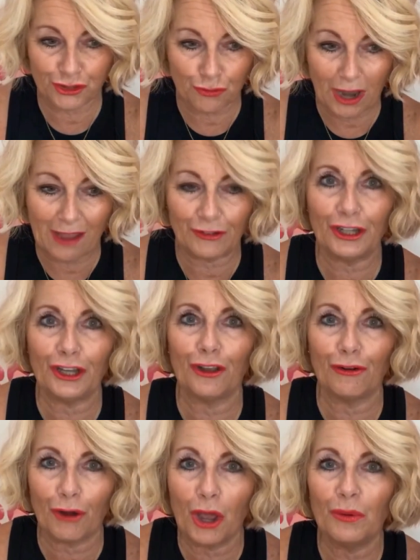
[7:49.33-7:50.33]
on striving
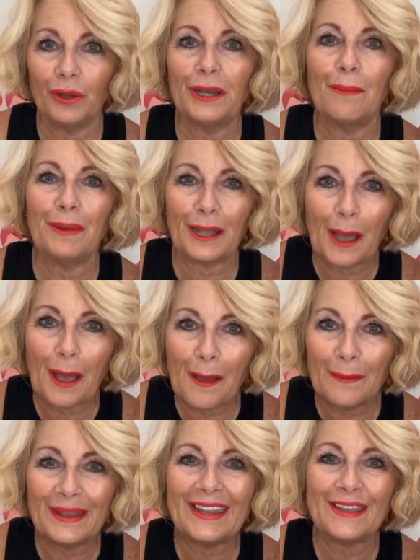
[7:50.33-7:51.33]
and growing and
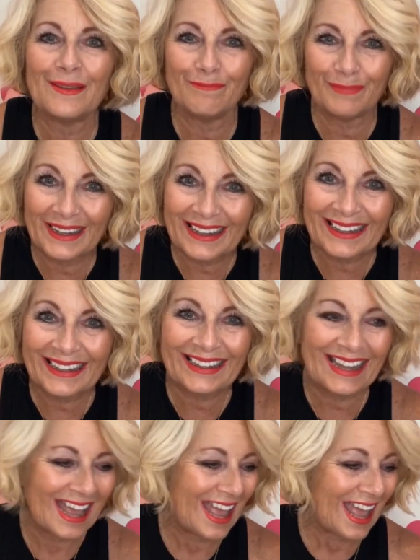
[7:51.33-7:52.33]
becoming and
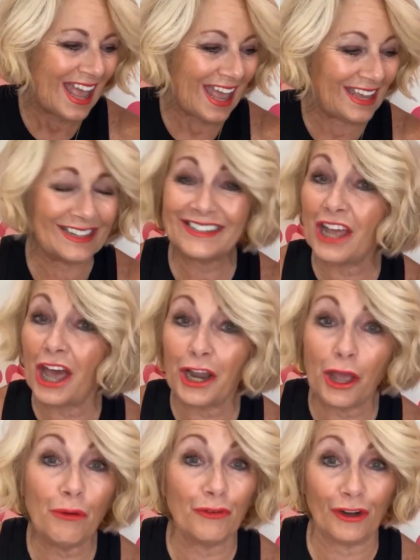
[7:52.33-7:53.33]
being. And it's
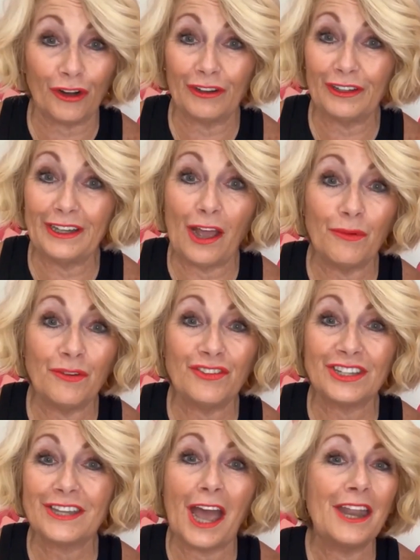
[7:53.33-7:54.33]
not over. You know,
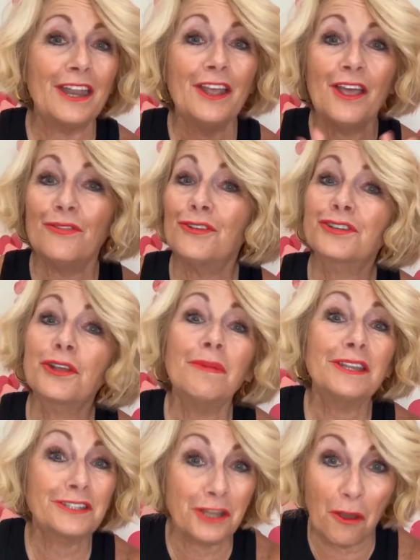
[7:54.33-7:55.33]
there's going
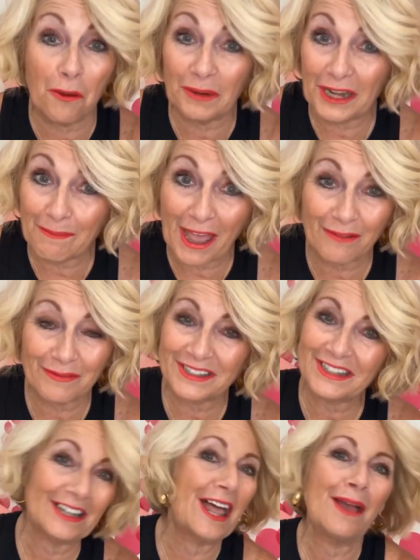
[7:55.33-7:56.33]
to be so many
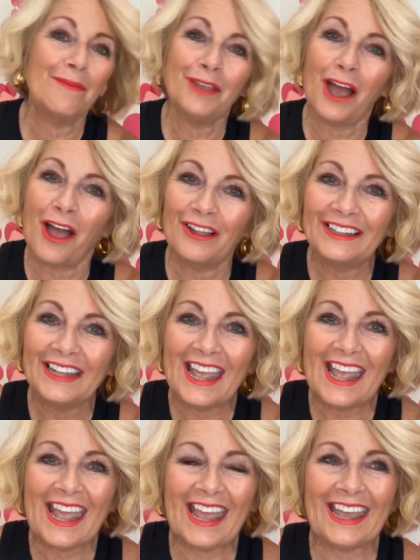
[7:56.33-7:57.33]
mountains to climb, y'all.
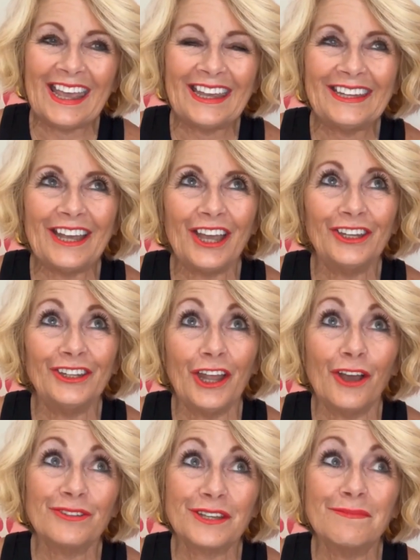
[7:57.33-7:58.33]
And, you
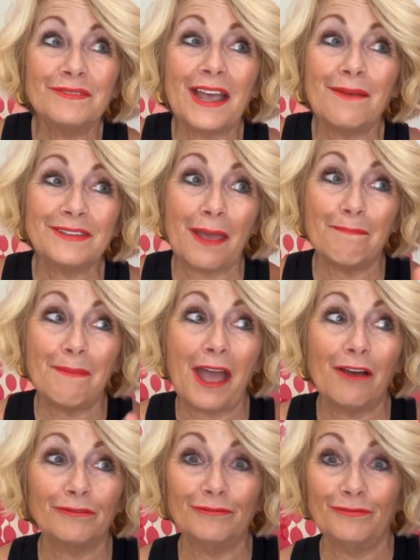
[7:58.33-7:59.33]
know, sometimes that
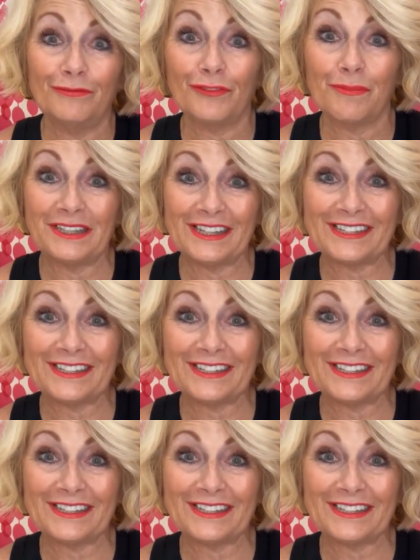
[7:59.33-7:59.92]
mountain from a